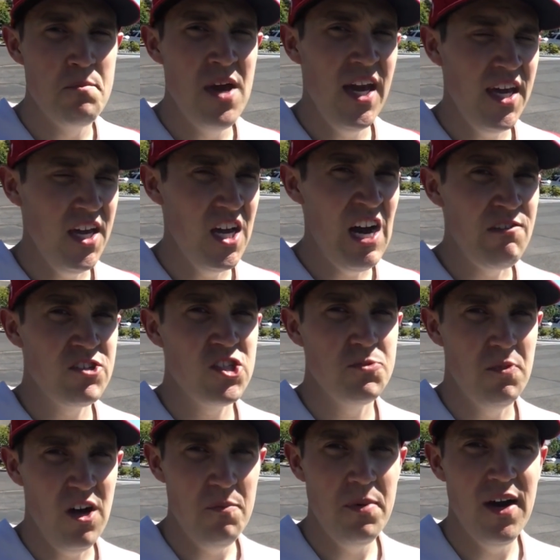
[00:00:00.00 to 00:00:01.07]
picking off
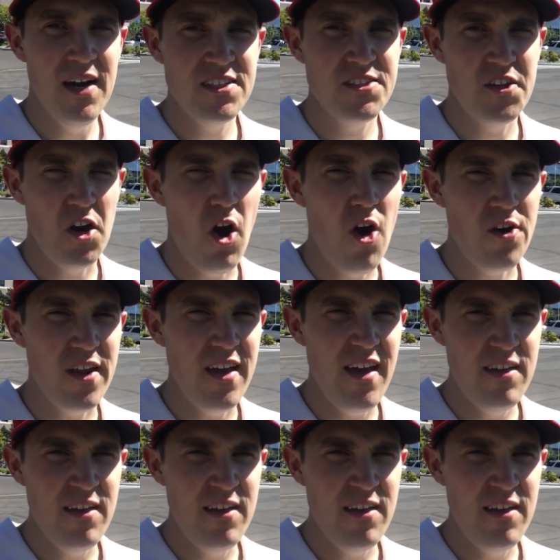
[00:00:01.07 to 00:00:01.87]
small pots that aren't